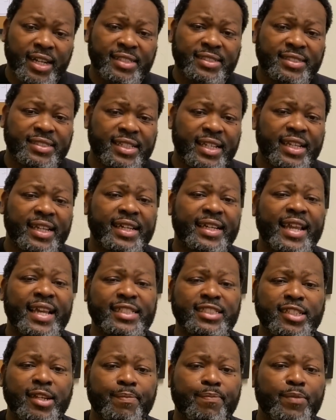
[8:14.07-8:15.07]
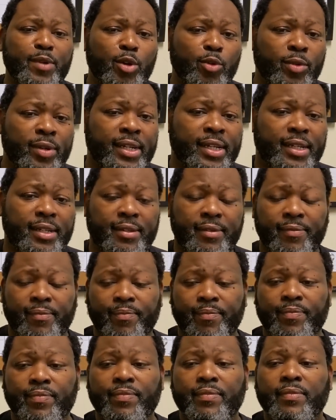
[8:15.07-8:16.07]
C, and that's community.
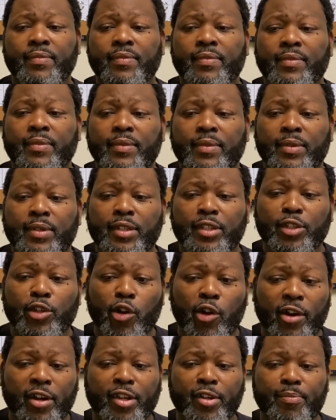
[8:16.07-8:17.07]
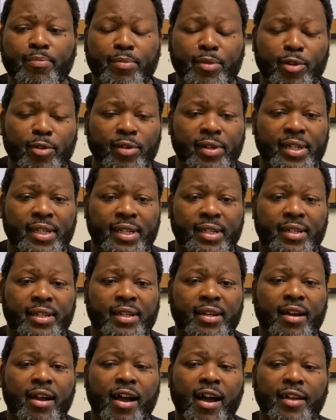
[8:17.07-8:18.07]
Your community
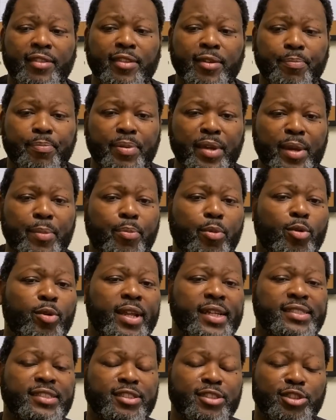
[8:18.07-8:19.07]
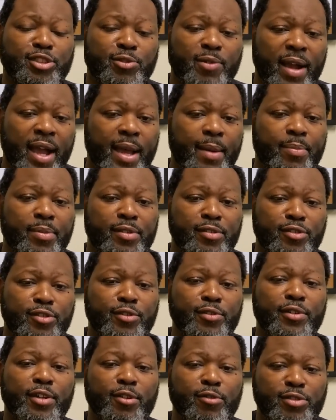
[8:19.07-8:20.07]
are the people that's subscribing
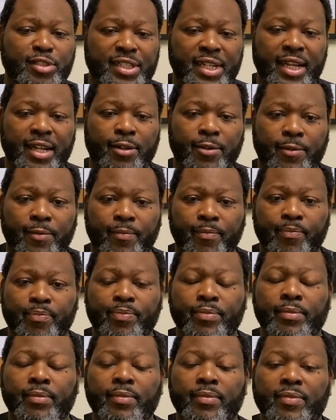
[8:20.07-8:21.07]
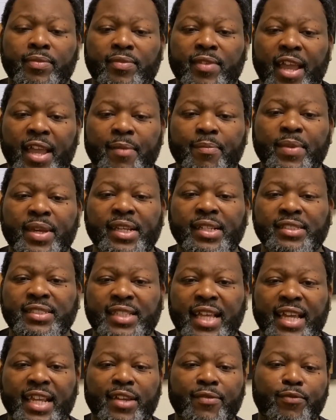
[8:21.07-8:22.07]
to your channel. That means
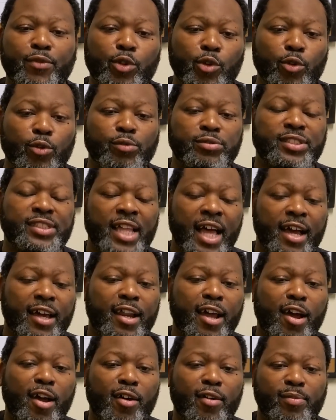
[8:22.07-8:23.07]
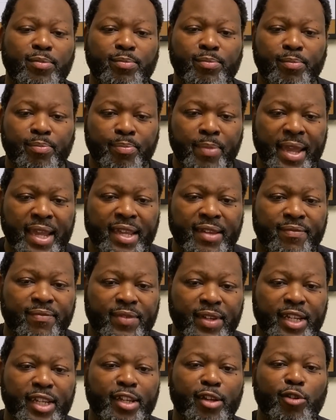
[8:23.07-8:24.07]
that if you start off making
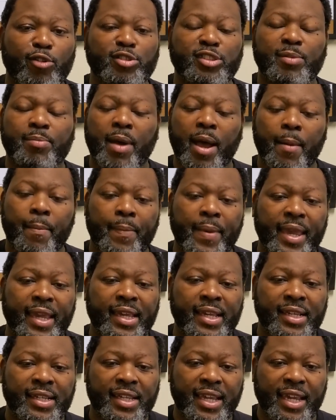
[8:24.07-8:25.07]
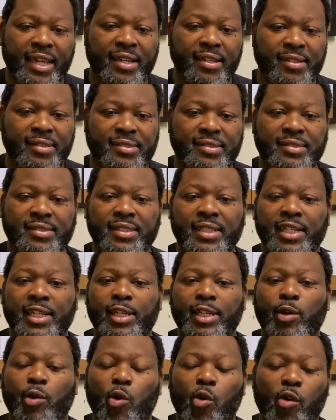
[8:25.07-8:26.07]
videos about baking cakes,
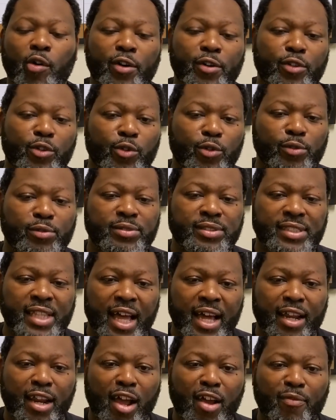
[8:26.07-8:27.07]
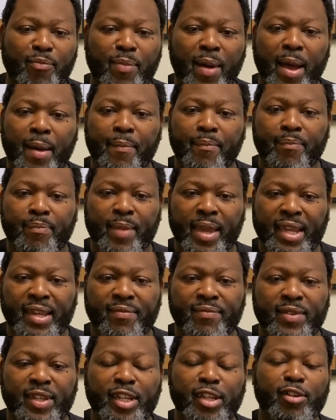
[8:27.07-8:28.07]
or you start off by
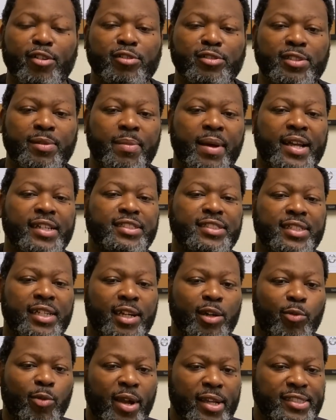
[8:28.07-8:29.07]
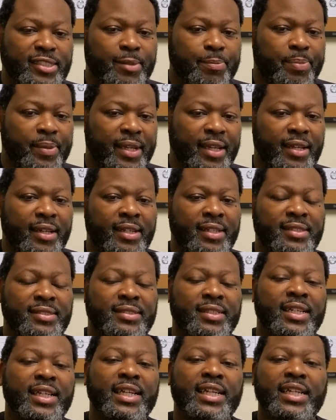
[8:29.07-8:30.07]
making videos about sharing
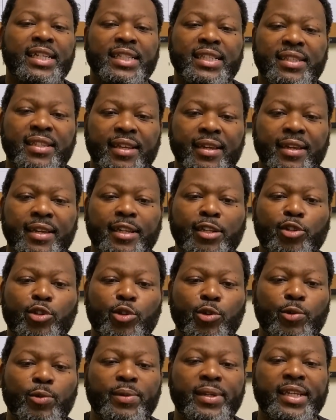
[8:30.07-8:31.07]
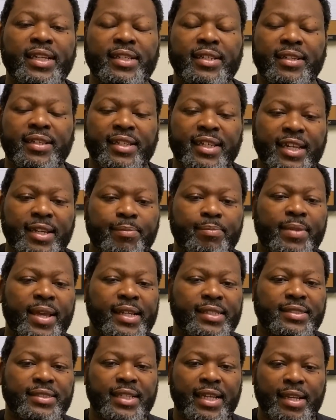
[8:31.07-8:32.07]
recipes, then you need to keep
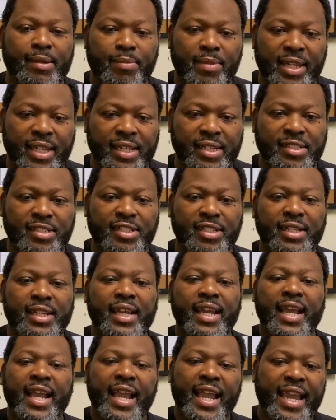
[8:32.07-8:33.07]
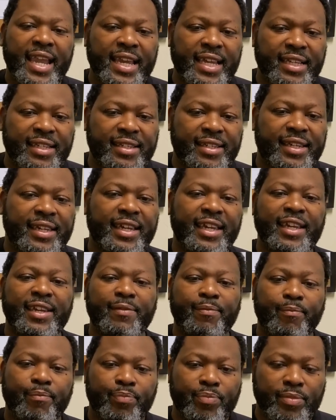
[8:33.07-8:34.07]
that same energy and
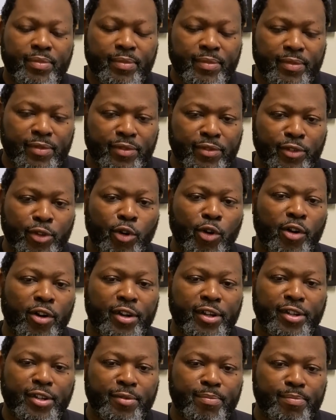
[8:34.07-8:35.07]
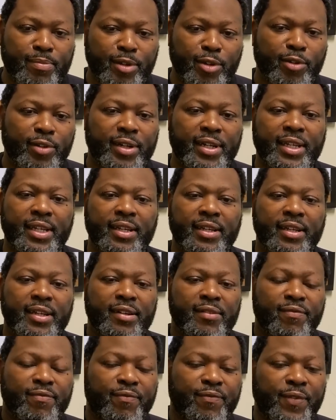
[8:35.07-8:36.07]
keep your community
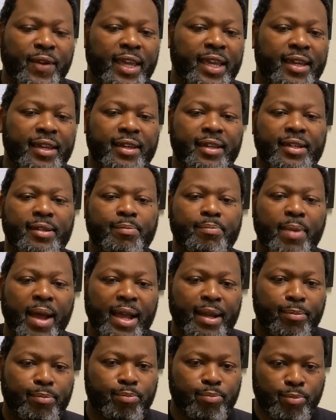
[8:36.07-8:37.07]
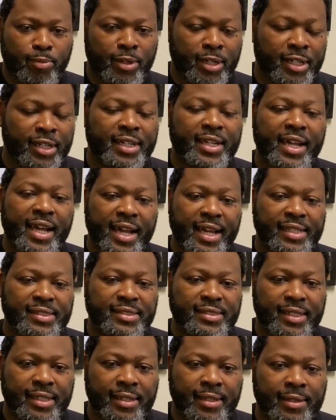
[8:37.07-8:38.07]
fed by good
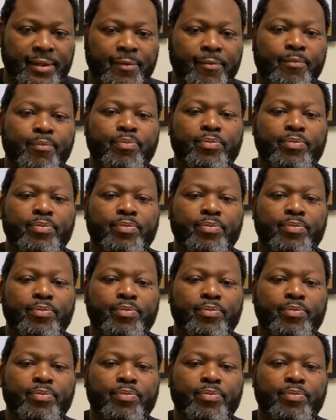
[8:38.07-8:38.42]
content.